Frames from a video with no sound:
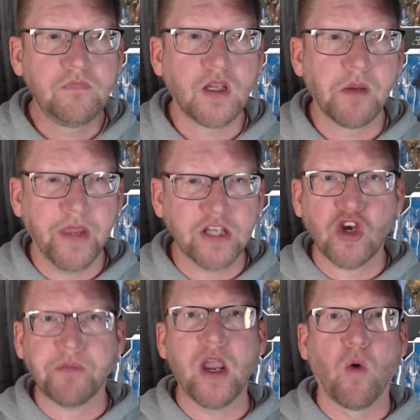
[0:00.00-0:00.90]
But this
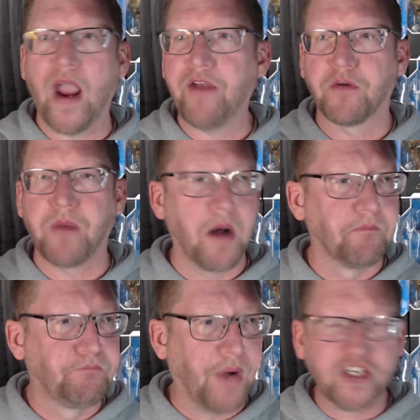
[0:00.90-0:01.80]
took me away from a
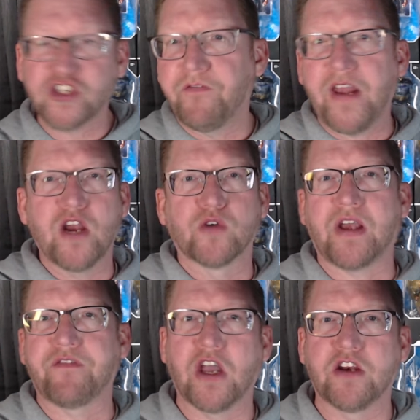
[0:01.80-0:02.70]
bunch of videos
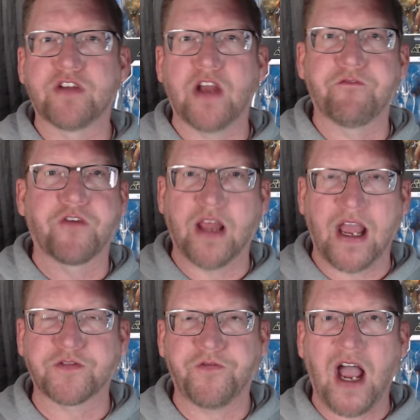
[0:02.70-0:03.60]
I've could have done for the
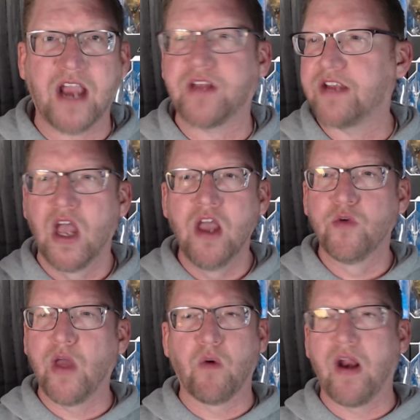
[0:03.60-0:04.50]
last 5 days
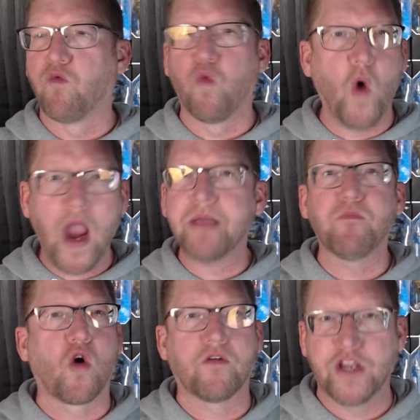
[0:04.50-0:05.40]
that would have way
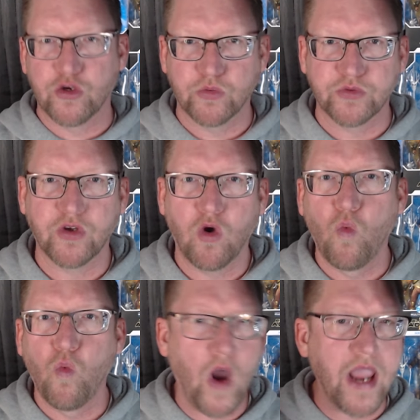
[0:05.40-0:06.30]
more views.
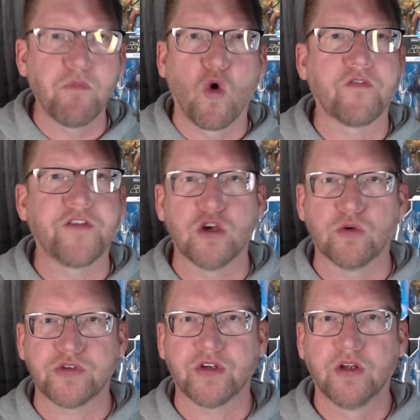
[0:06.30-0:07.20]
Way more
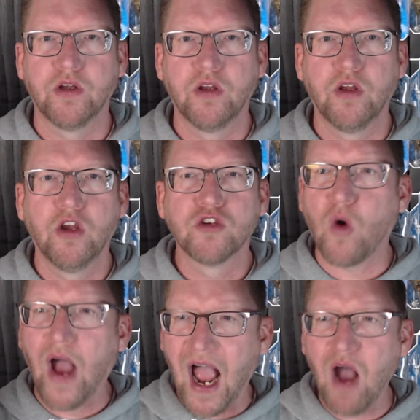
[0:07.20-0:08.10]
views. So
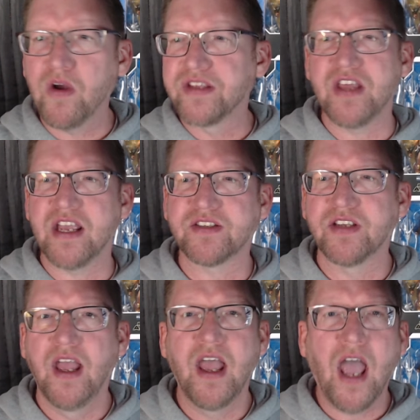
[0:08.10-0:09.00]
how is this
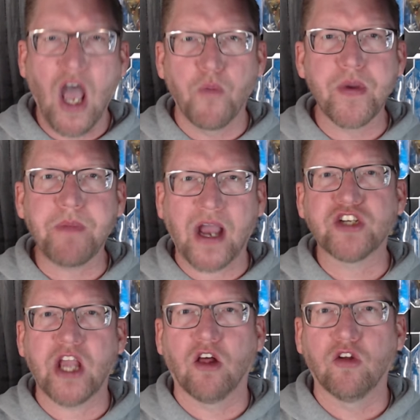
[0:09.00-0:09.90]
helping my
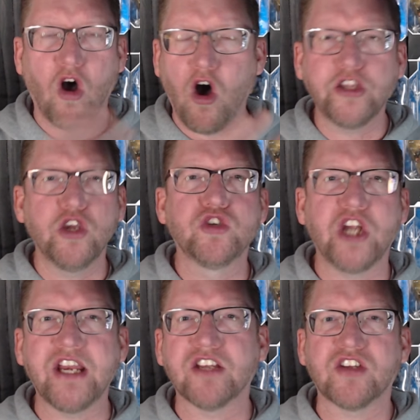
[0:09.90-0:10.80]
channel? All you
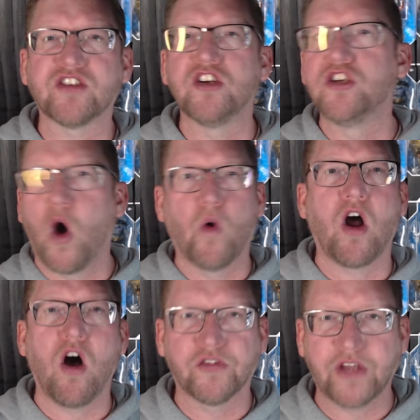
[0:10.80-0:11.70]
geniuses and
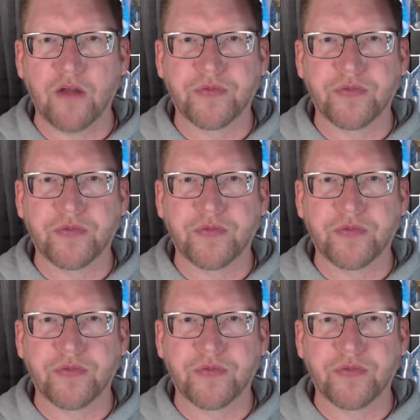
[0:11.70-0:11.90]
know-it-alls out